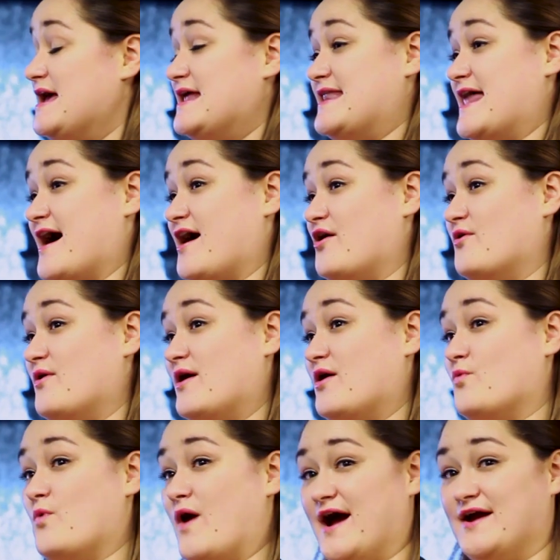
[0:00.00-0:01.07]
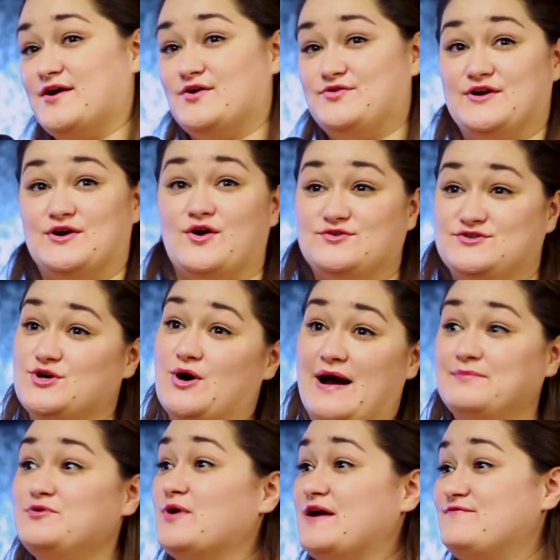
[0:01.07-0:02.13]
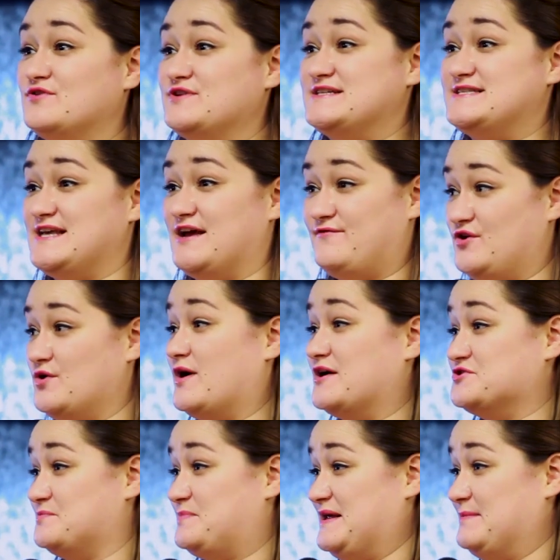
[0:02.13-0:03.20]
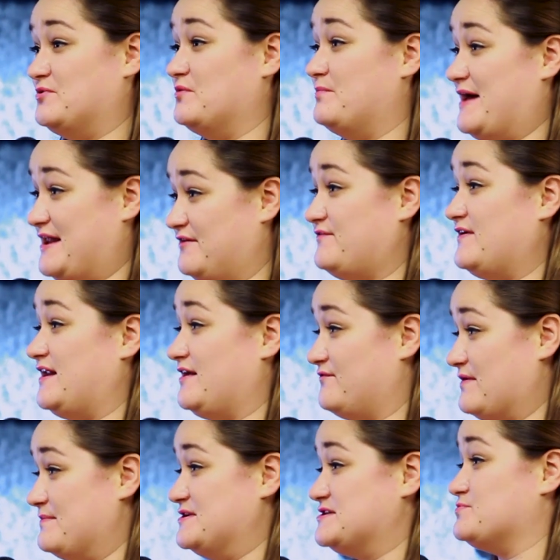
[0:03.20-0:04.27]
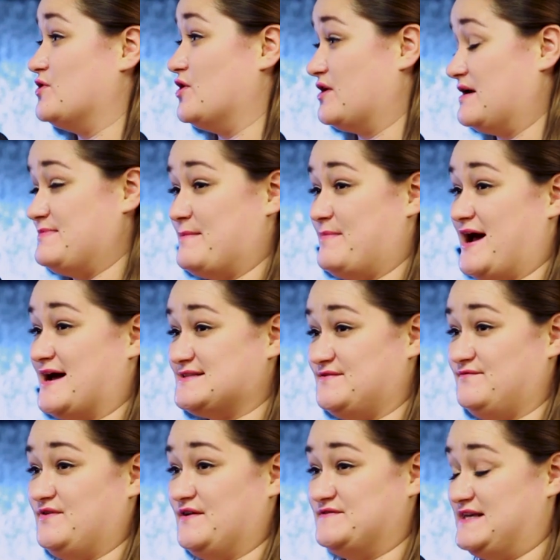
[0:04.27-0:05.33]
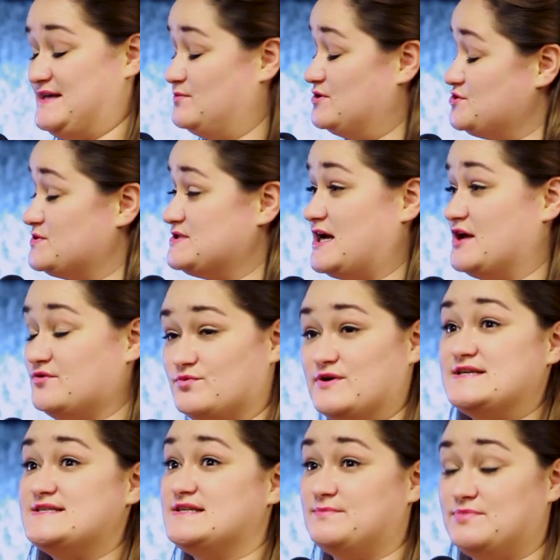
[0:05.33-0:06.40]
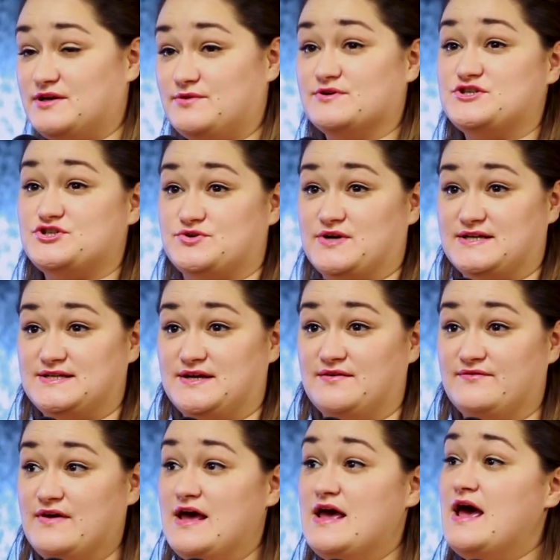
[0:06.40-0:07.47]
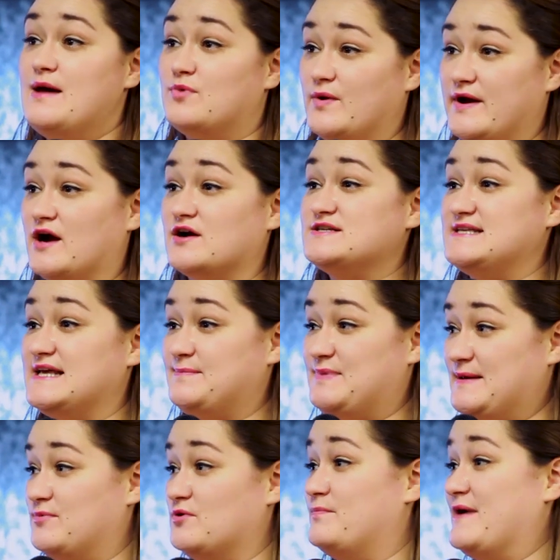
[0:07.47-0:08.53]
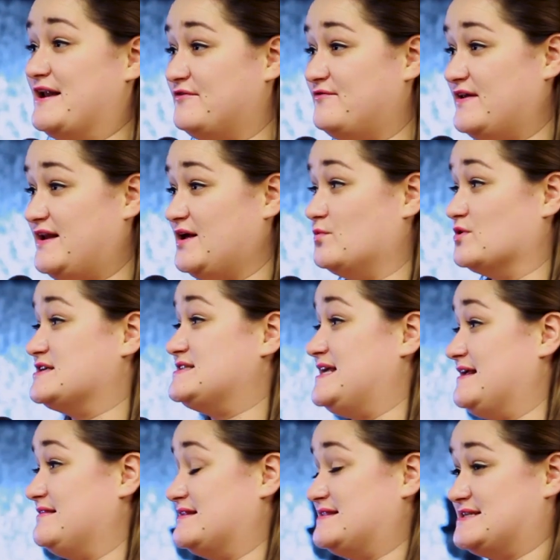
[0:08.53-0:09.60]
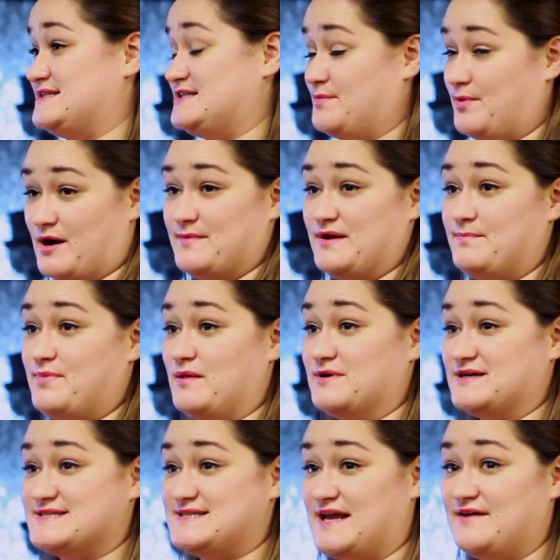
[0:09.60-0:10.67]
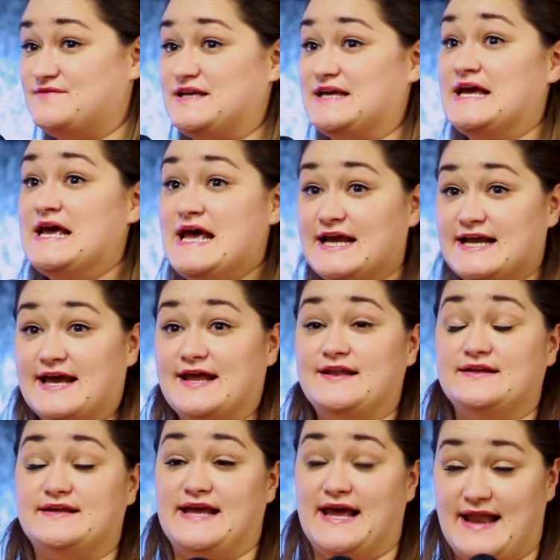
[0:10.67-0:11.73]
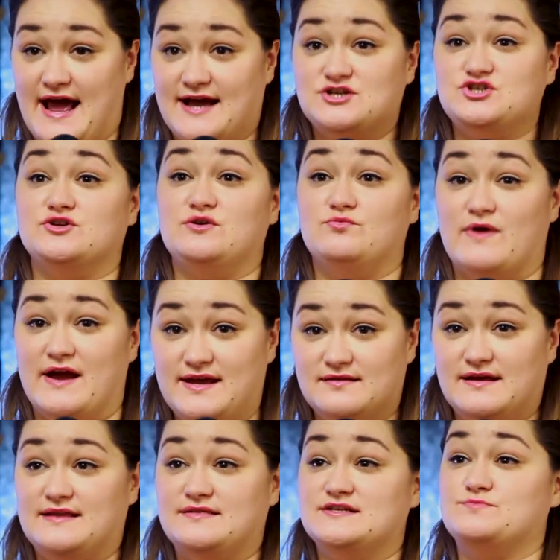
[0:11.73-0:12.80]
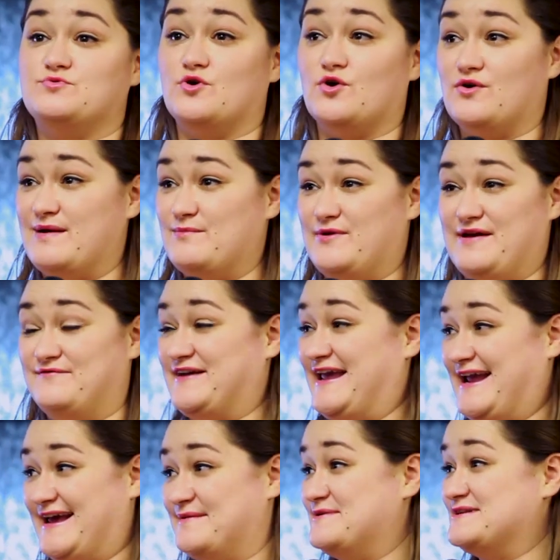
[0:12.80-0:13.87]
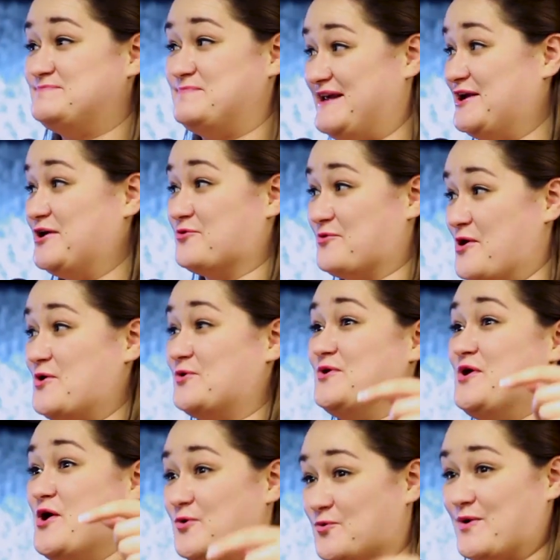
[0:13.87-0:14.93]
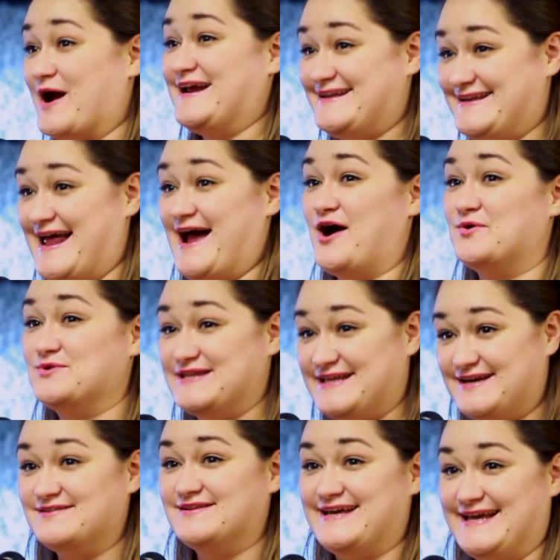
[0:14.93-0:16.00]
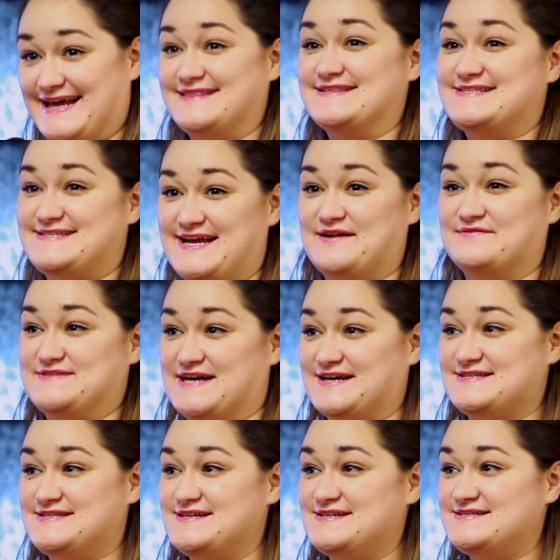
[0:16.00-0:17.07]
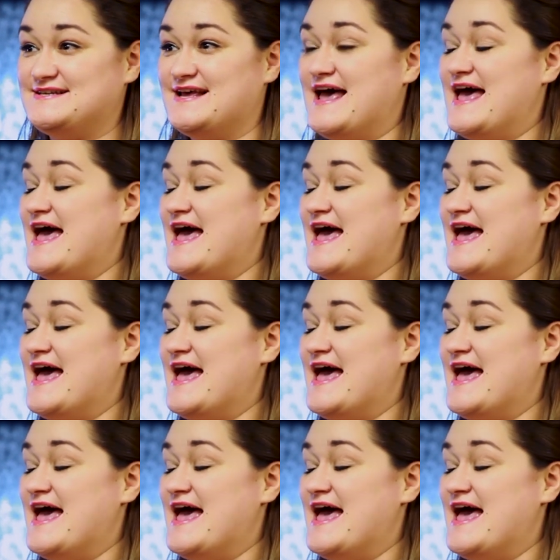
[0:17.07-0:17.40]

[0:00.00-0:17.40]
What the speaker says: Now, so I'm grateful to see a few hundred people benefiting from this program that passed in 15, which was unreasonably restrictive, but we are seeing people benefiting. We're seeing that the Department of Public Safety can actually regulate this program. We have cannabis being grown right now legally in the state of Texas.